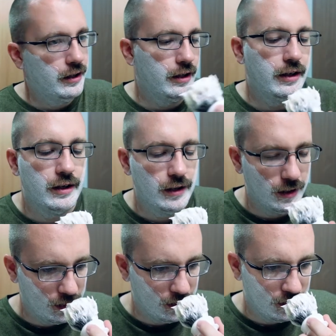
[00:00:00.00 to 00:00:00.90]

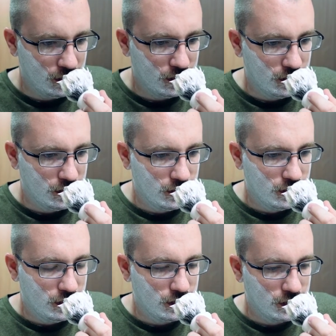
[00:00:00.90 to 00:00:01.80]

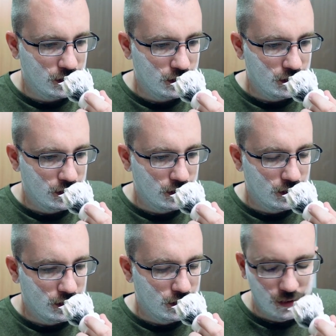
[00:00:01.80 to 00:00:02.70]
Nobody speaks.